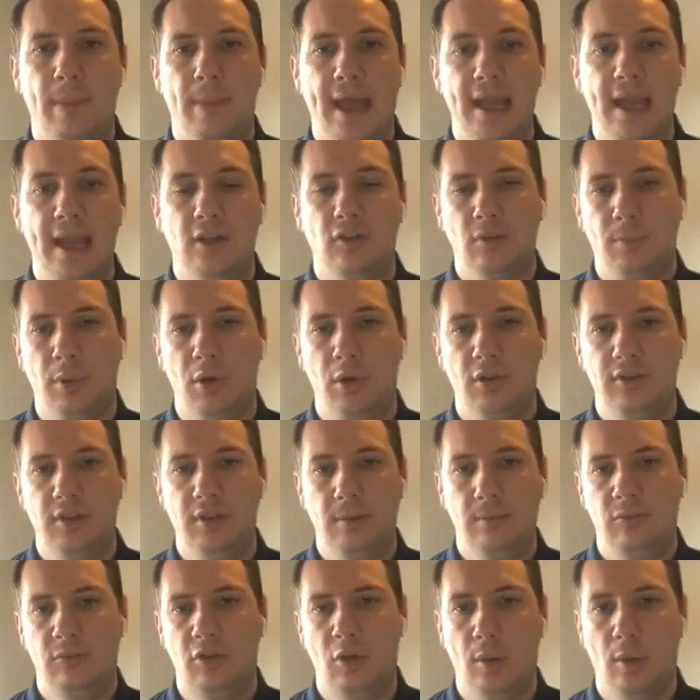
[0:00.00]
pay a
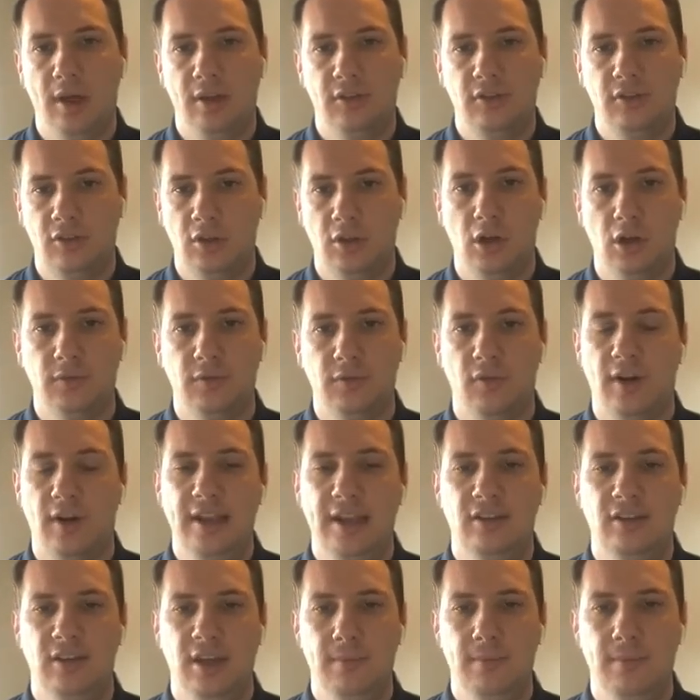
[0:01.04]
deposit to us to lock the
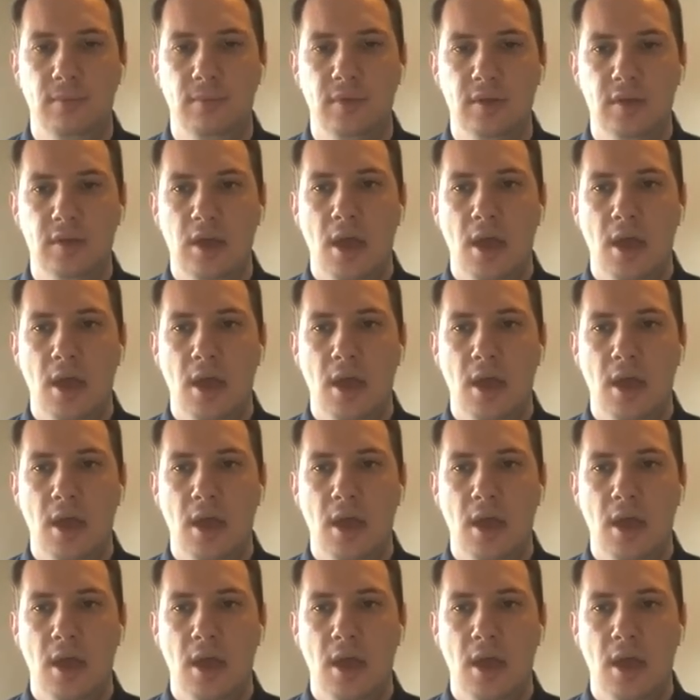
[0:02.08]
rate in,